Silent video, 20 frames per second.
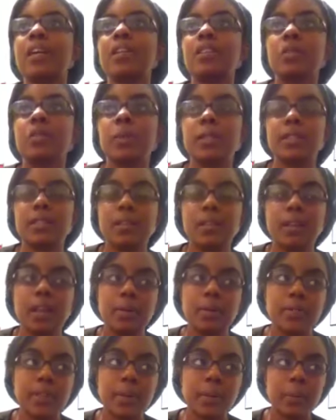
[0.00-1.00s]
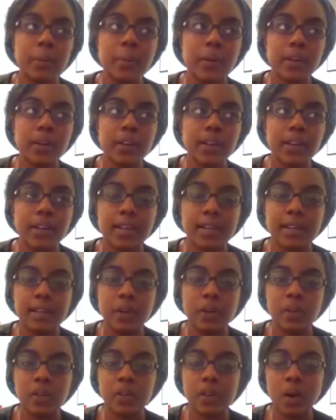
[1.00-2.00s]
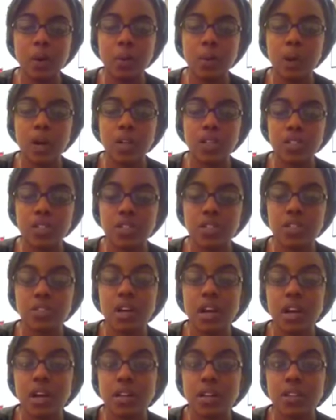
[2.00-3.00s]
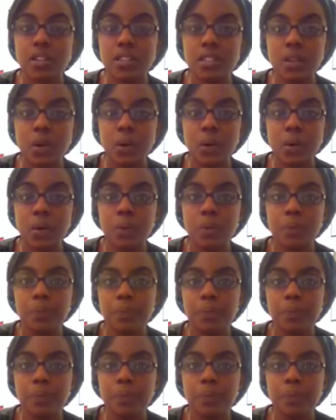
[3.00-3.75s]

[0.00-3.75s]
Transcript: So basically I was at work and I could not watch the trial, so